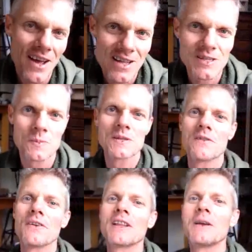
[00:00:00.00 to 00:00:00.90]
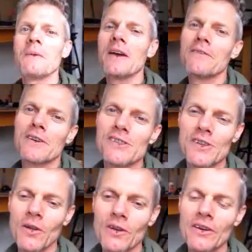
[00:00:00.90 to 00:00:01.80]
had specifically made for
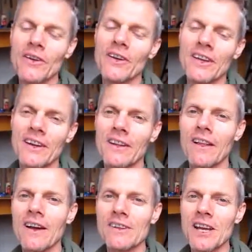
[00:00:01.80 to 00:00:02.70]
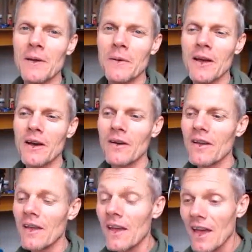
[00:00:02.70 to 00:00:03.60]
solar cooking a long time ago.
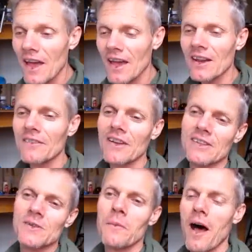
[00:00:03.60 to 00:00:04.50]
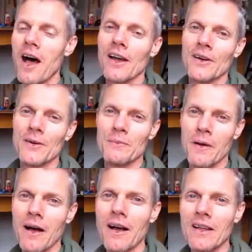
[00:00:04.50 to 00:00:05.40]
And I've got some iron
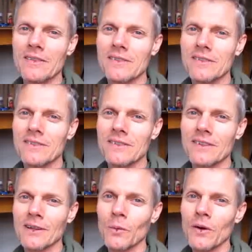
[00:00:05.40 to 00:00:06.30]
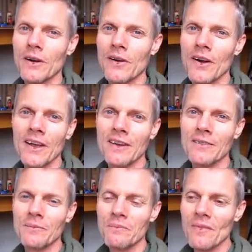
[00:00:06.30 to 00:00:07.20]
pots. It'll work great.
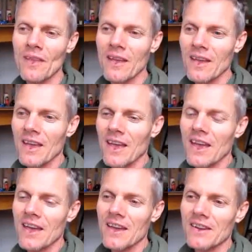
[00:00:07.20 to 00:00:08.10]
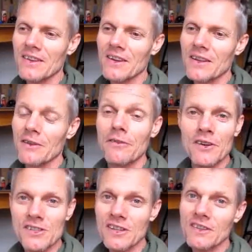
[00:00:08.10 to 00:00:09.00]
And the
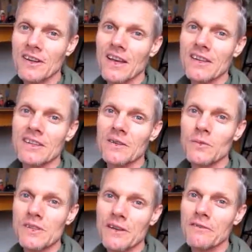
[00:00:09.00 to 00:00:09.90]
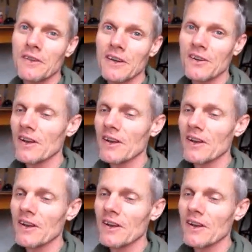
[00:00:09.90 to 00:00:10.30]
first thing that I did was I figured